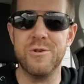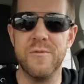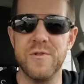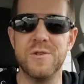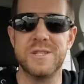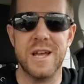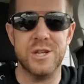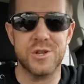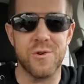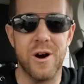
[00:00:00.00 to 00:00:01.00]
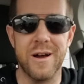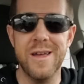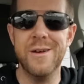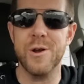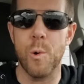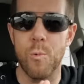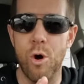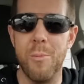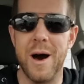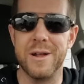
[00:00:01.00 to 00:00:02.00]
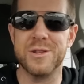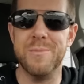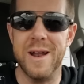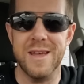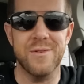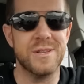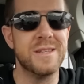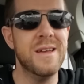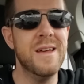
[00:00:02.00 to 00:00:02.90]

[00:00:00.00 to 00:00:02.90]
Good for you staying strong. You're a role model to many of us.